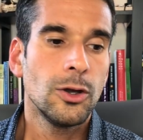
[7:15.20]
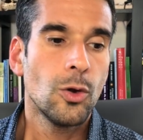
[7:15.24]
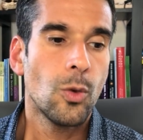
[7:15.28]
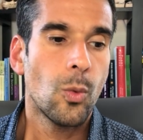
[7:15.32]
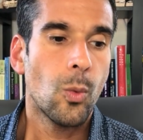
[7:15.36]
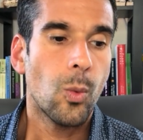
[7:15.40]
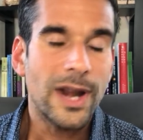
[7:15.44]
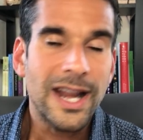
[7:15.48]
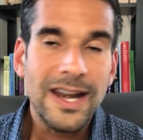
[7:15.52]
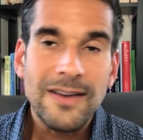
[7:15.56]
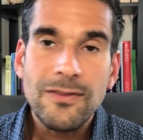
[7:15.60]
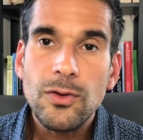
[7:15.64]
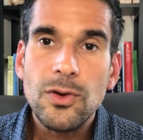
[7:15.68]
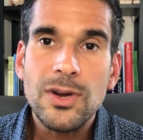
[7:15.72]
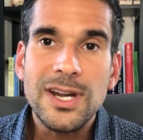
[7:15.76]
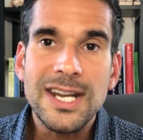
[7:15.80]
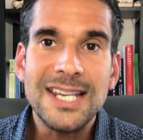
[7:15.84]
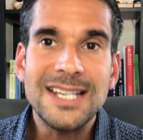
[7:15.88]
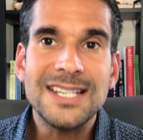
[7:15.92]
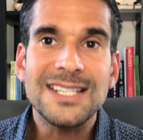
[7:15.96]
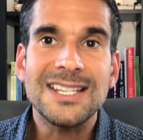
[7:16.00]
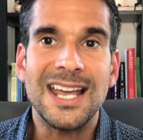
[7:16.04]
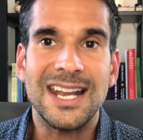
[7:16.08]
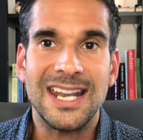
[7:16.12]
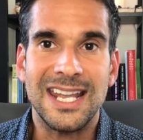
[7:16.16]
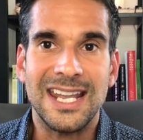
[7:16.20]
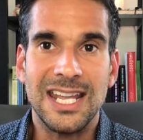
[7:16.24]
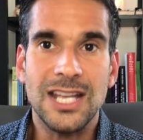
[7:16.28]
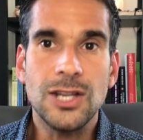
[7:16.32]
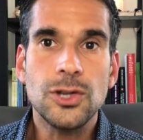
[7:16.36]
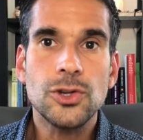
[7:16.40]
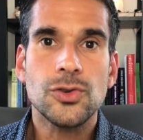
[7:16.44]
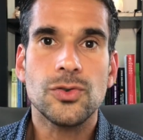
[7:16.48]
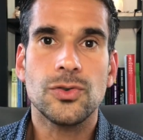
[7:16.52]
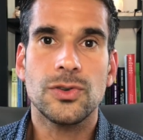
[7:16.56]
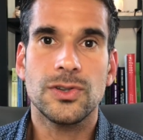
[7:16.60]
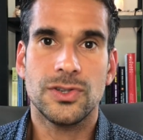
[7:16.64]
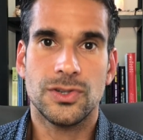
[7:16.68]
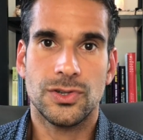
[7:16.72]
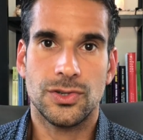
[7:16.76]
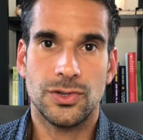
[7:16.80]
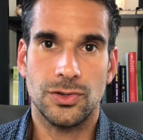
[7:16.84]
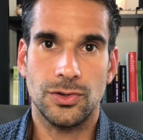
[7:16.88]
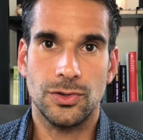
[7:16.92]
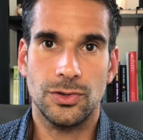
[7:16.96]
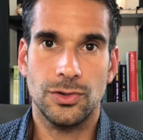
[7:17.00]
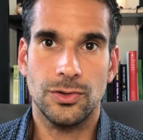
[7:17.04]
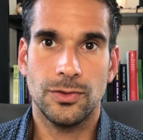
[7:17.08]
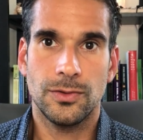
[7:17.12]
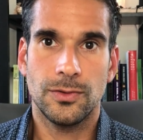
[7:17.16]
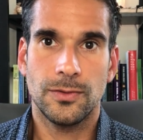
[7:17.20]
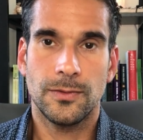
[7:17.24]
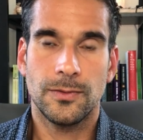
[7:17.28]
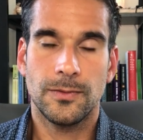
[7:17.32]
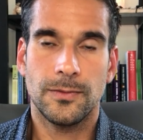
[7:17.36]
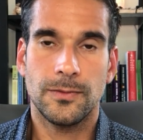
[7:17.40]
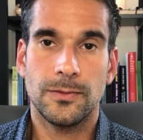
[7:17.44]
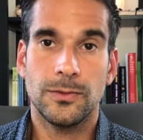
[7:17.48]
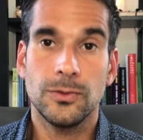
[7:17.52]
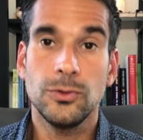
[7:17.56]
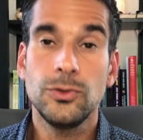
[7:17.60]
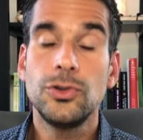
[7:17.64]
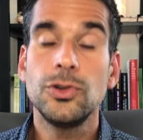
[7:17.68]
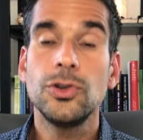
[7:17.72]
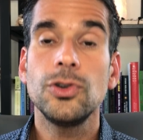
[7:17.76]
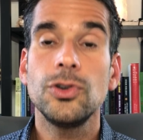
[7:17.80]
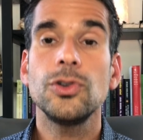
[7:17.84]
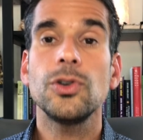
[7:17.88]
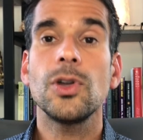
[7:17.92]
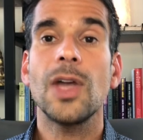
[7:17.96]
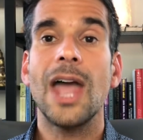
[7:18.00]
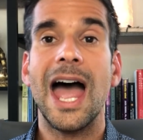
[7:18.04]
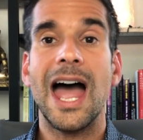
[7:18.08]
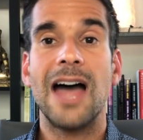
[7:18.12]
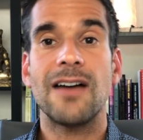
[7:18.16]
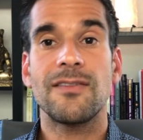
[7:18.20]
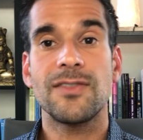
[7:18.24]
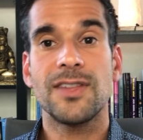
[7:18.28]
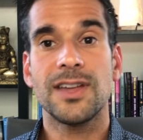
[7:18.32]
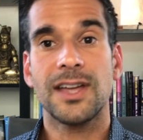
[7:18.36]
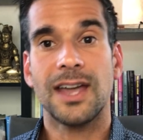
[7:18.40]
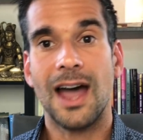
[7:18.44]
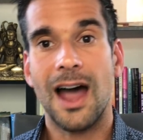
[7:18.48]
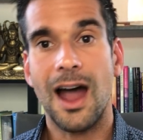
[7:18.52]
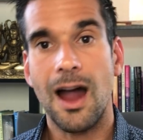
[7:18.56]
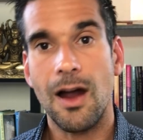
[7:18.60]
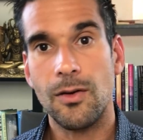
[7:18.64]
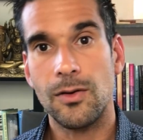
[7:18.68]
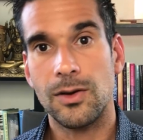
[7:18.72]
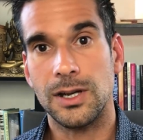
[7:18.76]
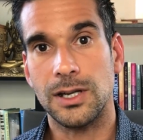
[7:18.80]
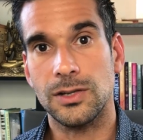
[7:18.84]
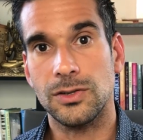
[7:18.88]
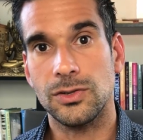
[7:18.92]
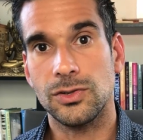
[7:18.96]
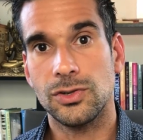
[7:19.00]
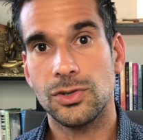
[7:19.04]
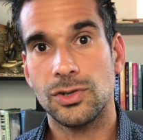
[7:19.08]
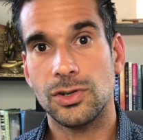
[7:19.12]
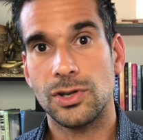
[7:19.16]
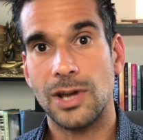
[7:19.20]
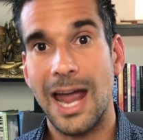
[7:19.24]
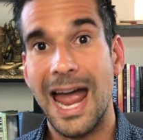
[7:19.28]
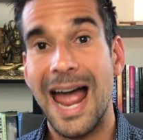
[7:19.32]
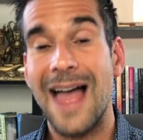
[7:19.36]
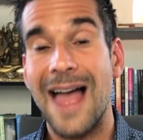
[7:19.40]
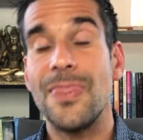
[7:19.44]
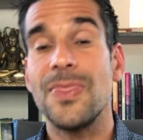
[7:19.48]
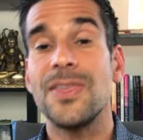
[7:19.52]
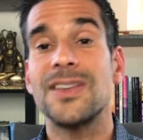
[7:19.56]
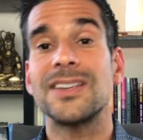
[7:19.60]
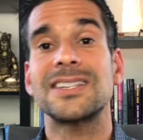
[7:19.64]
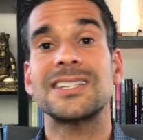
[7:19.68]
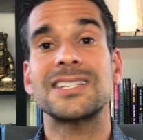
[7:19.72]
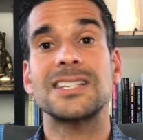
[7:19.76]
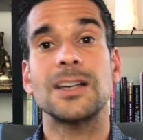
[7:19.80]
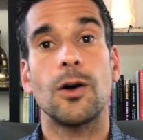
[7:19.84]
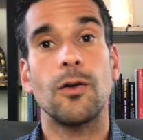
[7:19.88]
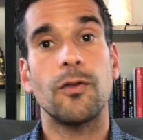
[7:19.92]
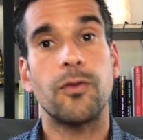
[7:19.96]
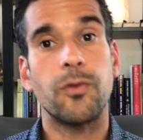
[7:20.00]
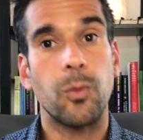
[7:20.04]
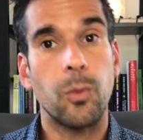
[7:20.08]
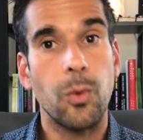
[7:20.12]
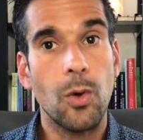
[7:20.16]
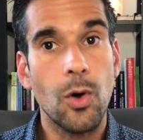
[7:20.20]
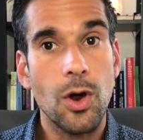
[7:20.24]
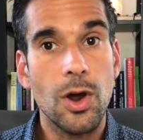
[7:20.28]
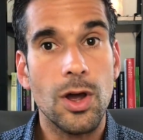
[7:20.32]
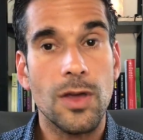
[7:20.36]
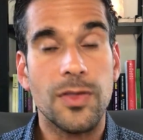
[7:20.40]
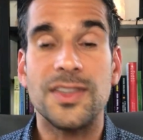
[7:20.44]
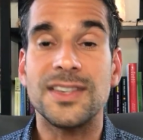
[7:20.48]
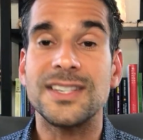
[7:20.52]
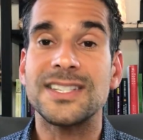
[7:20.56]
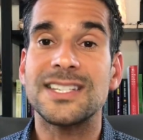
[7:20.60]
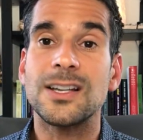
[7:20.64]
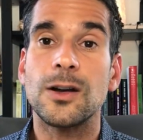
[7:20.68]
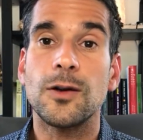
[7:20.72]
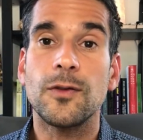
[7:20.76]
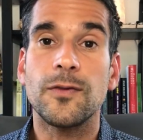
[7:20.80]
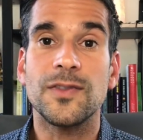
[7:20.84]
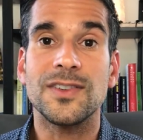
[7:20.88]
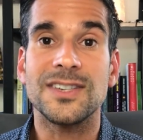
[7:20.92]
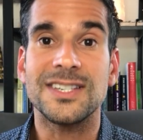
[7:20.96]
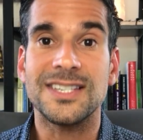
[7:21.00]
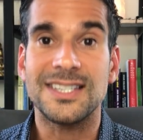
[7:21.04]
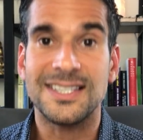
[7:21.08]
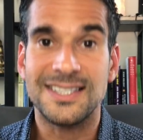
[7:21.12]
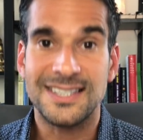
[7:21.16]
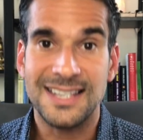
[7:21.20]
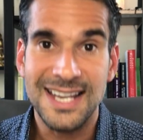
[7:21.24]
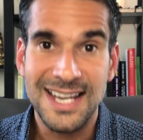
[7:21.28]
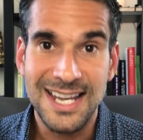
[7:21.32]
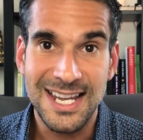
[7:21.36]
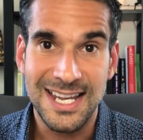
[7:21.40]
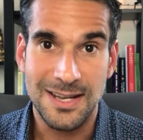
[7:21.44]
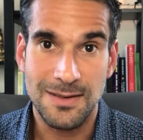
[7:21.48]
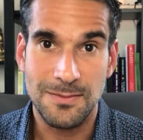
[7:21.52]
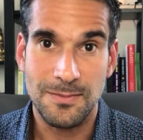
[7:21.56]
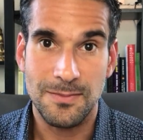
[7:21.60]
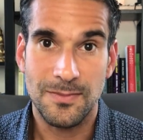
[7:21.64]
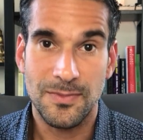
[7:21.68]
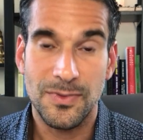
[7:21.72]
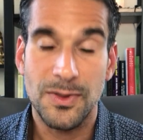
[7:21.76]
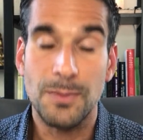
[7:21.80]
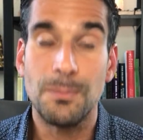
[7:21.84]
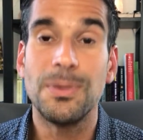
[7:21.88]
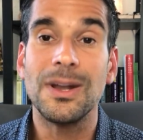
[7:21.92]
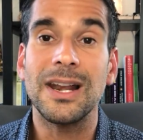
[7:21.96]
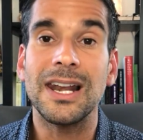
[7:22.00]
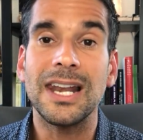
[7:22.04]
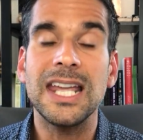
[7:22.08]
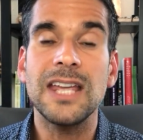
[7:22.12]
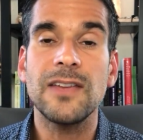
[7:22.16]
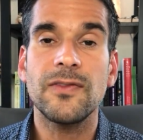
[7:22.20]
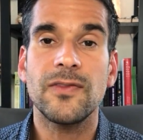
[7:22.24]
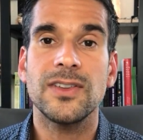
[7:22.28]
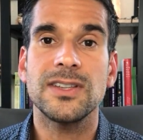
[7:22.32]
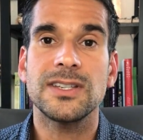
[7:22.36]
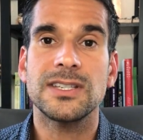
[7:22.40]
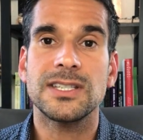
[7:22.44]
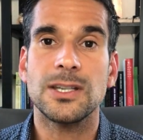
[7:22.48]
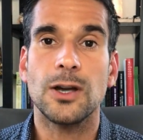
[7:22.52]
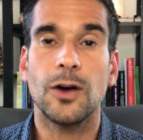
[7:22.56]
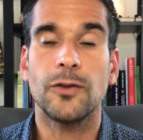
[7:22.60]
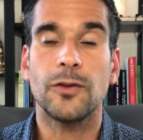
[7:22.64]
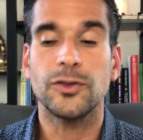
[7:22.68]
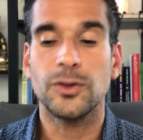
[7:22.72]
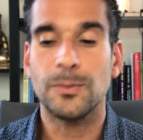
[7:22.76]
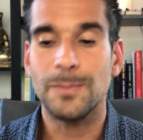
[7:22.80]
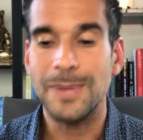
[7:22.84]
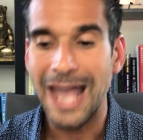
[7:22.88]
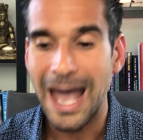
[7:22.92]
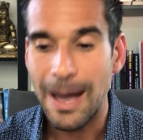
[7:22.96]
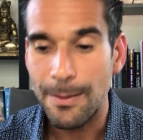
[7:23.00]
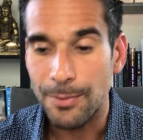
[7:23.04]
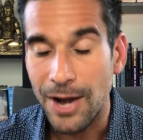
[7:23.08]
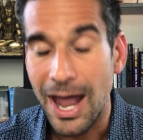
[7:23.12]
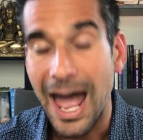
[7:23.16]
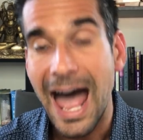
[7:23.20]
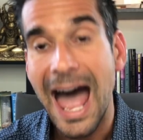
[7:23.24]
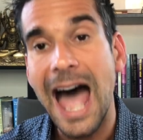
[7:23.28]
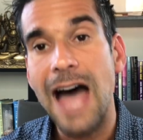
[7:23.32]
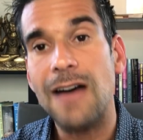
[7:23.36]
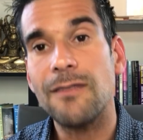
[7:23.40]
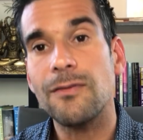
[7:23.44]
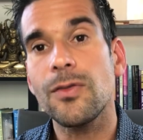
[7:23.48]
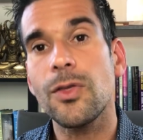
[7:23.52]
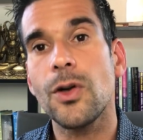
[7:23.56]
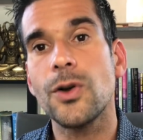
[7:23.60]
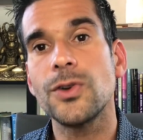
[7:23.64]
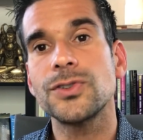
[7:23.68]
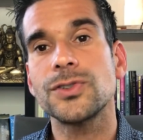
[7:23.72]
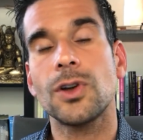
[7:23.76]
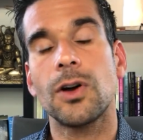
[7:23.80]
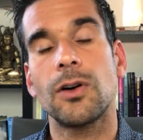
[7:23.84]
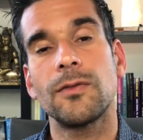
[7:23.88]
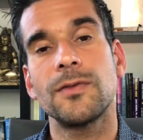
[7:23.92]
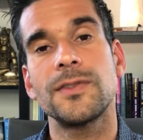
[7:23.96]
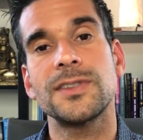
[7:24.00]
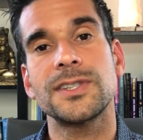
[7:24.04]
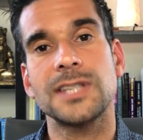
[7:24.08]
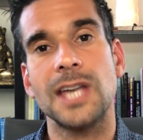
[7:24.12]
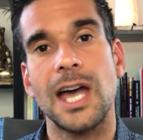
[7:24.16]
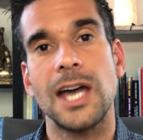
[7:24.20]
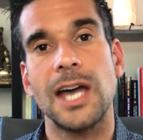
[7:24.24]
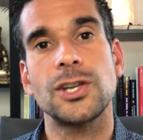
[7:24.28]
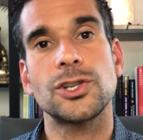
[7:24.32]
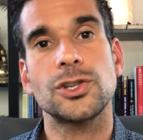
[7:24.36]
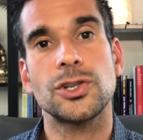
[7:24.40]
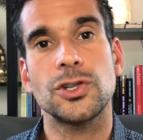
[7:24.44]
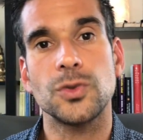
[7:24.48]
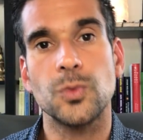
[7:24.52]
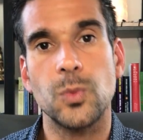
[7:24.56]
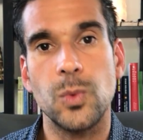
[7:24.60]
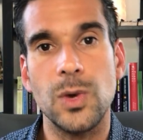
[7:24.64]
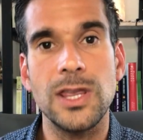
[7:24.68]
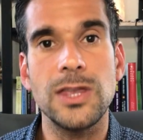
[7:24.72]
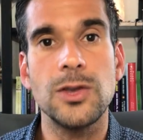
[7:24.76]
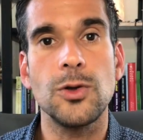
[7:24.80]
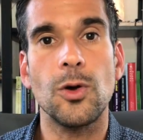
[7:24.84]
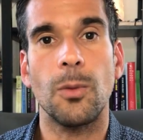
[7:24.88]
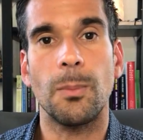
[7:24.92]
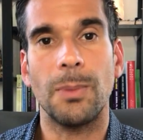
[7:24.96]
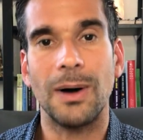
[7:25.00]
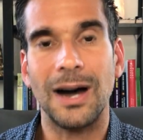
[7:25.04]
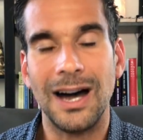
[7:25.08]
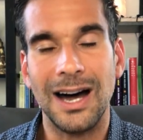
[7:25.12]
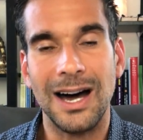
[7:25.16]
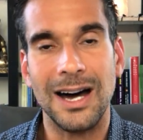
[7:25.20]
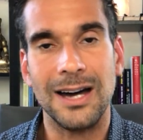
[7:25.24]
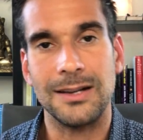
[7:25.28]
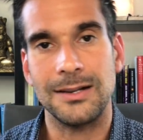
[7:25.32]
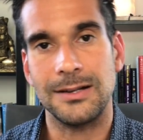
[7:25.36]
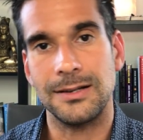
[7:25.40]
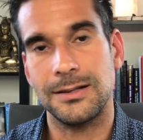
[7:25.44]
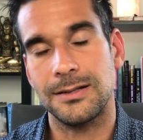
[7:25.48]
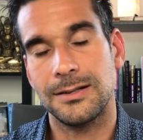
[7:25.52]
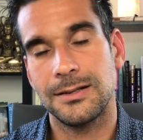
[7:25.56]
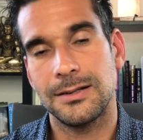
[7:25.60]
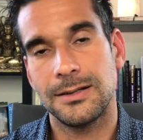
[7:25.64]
Whatever it is that interests you, do you have the courage and the self-worth, the self-esteem, the belief in self to be able to have those conversations with your partner?